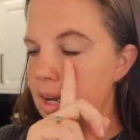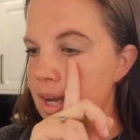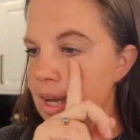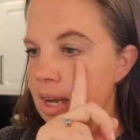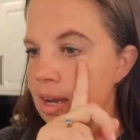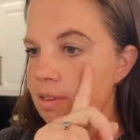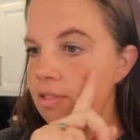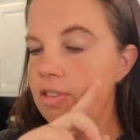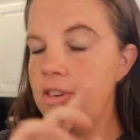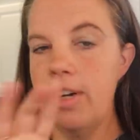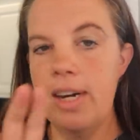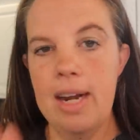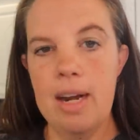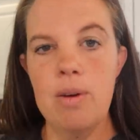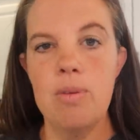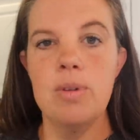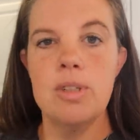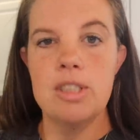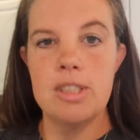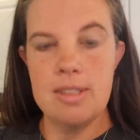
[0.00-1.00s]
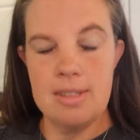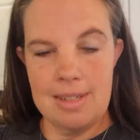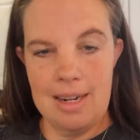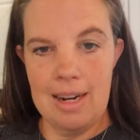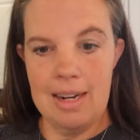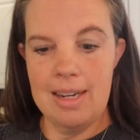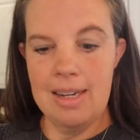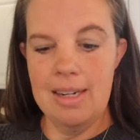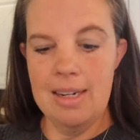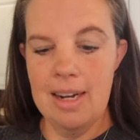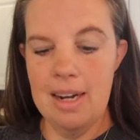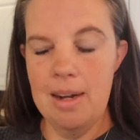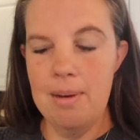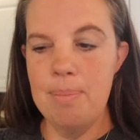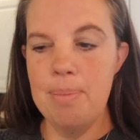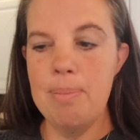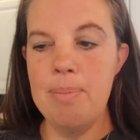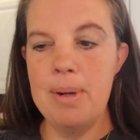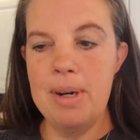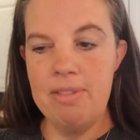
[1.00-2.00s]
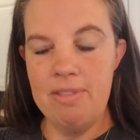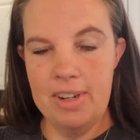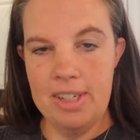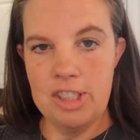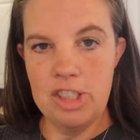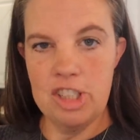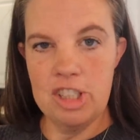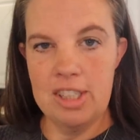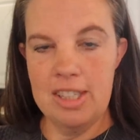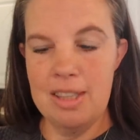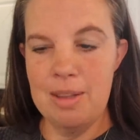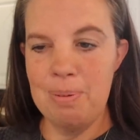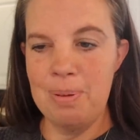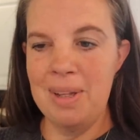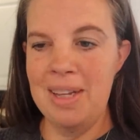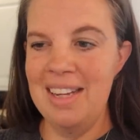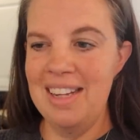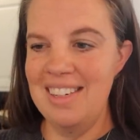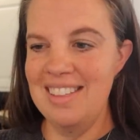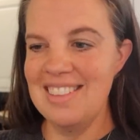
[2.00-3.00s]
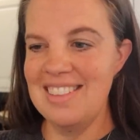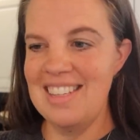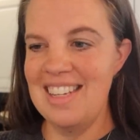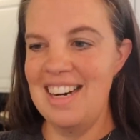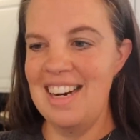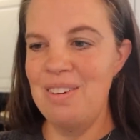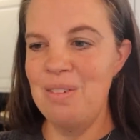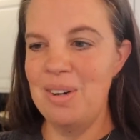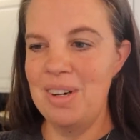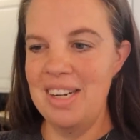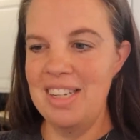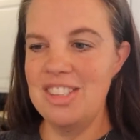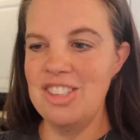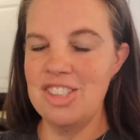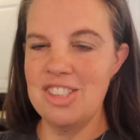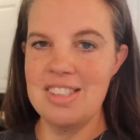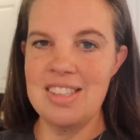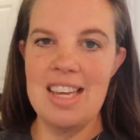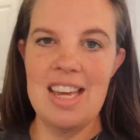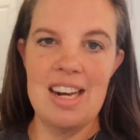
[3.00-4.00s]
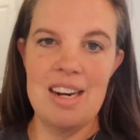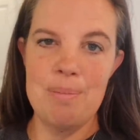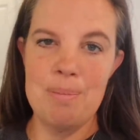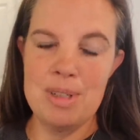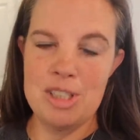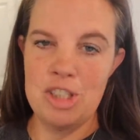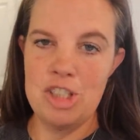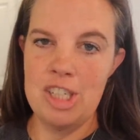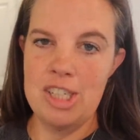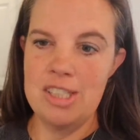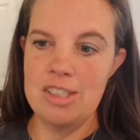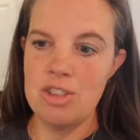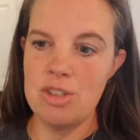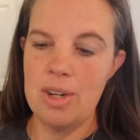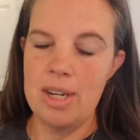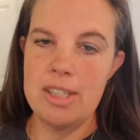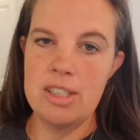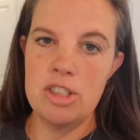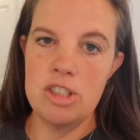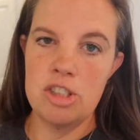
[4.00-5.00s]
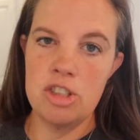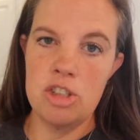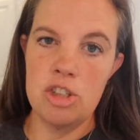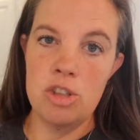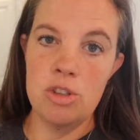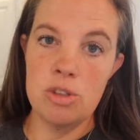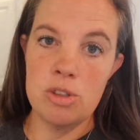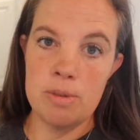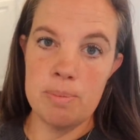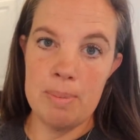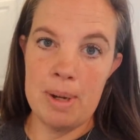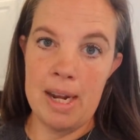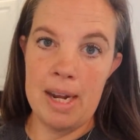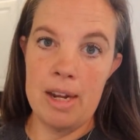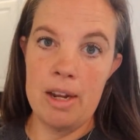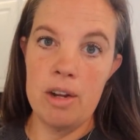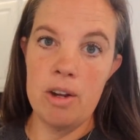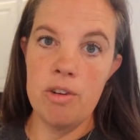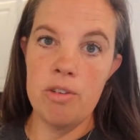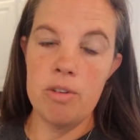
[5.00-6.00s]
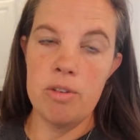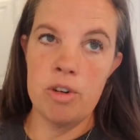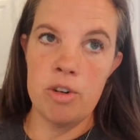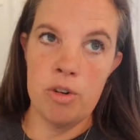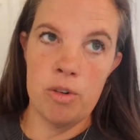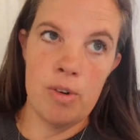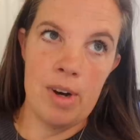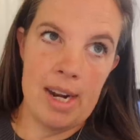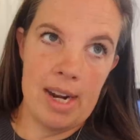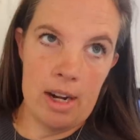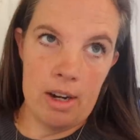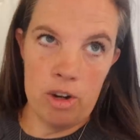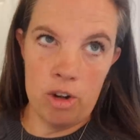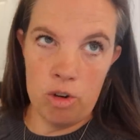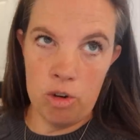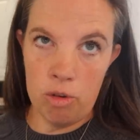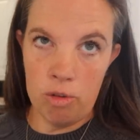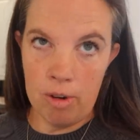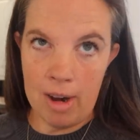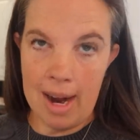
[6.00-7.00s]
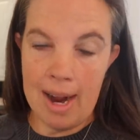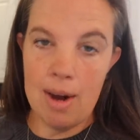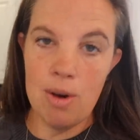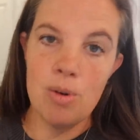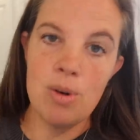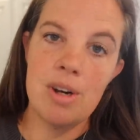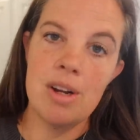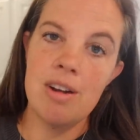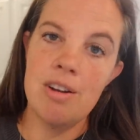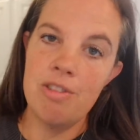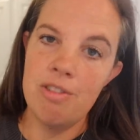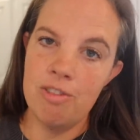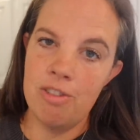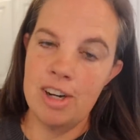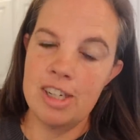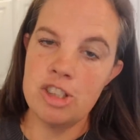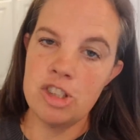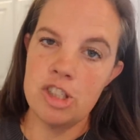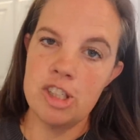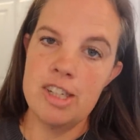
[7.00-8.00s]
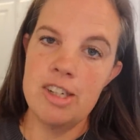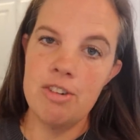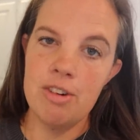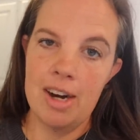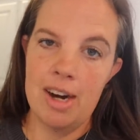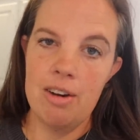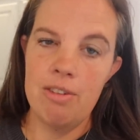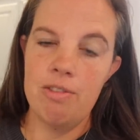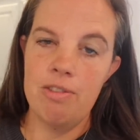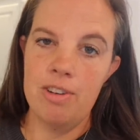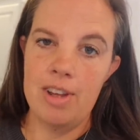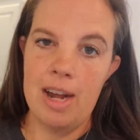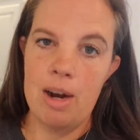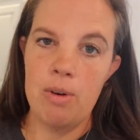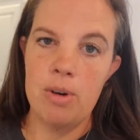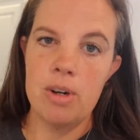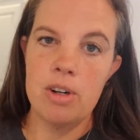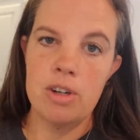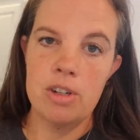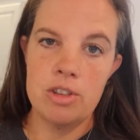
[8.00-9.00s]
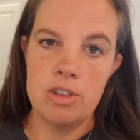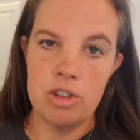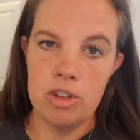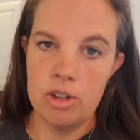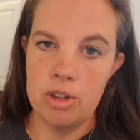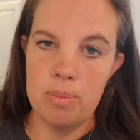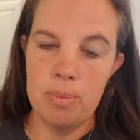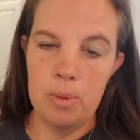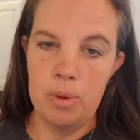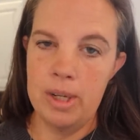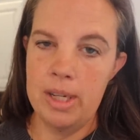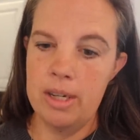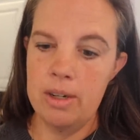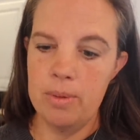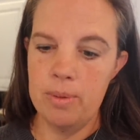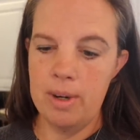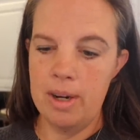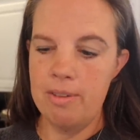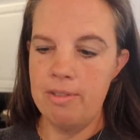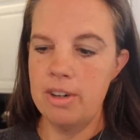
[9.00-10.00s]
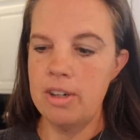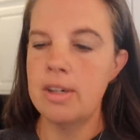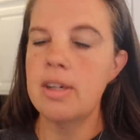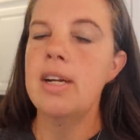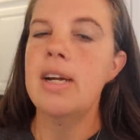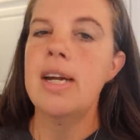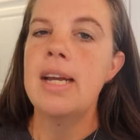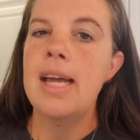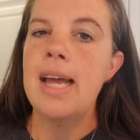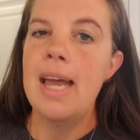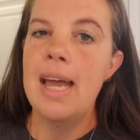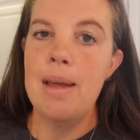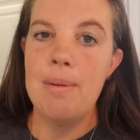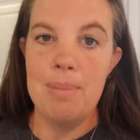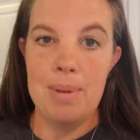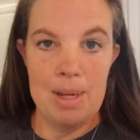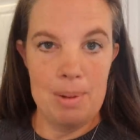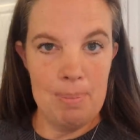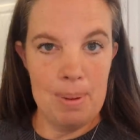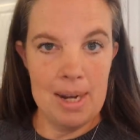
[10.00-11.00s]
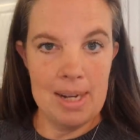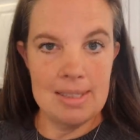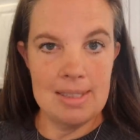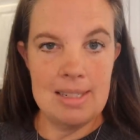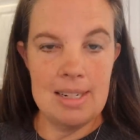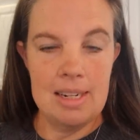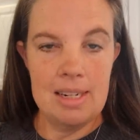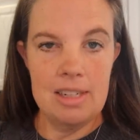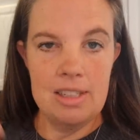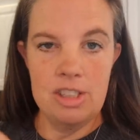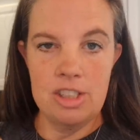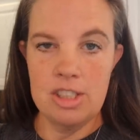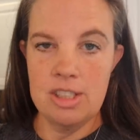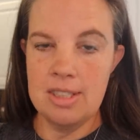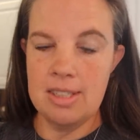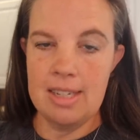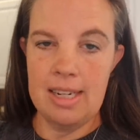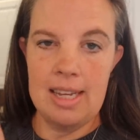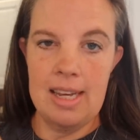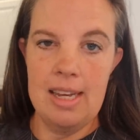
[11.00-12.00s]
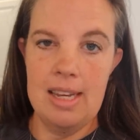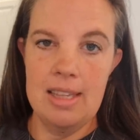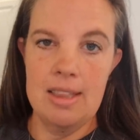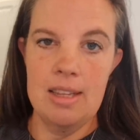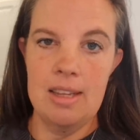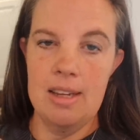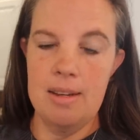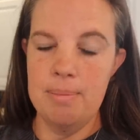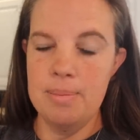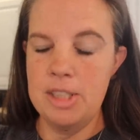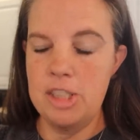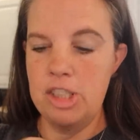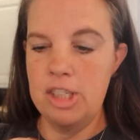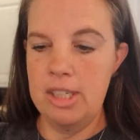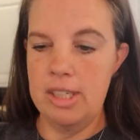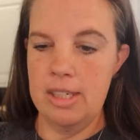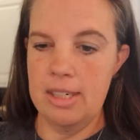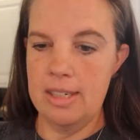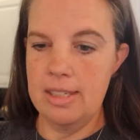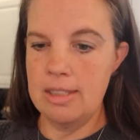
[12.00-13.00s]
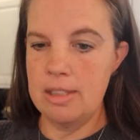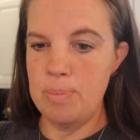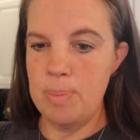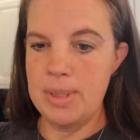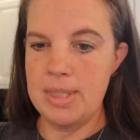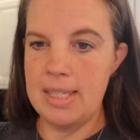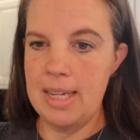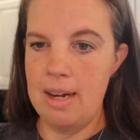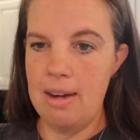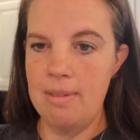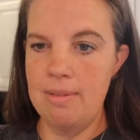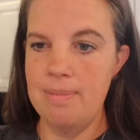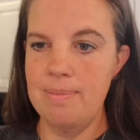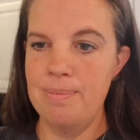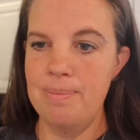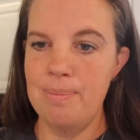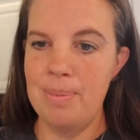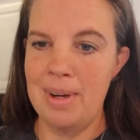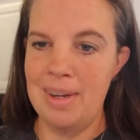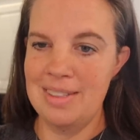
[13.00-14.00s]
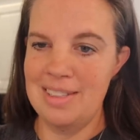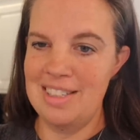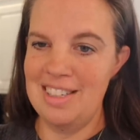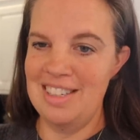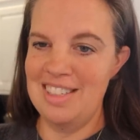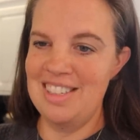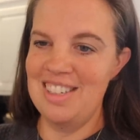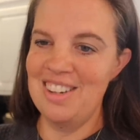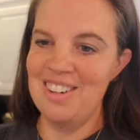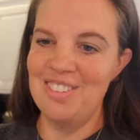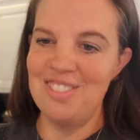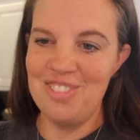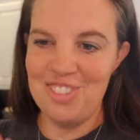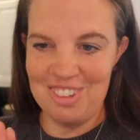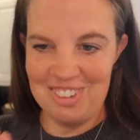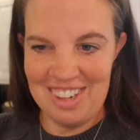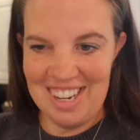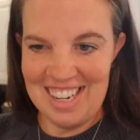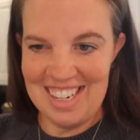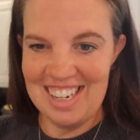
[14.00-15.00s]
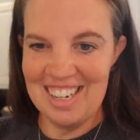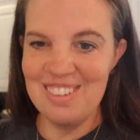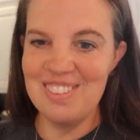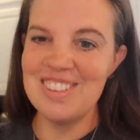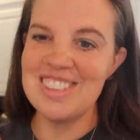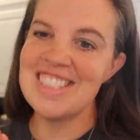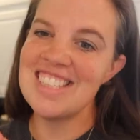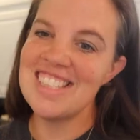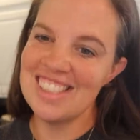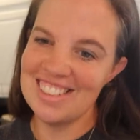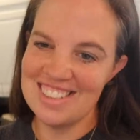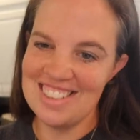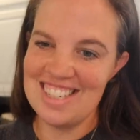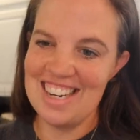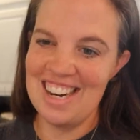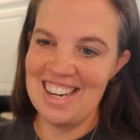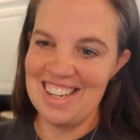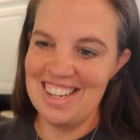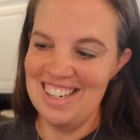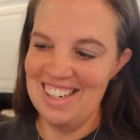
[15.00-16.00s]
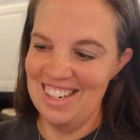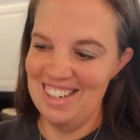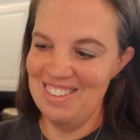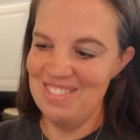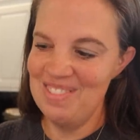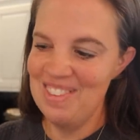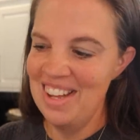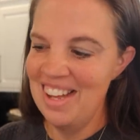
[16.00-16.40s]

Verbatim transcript: uh, for now we're just stocking up, but eventually the plan is that I want to just get a machine. So I just use my ground, freshly ground flour or durum wheat or whatever and make pasta. You just stick it in the machine and it spits out pasta. So for right now we're still stocking up.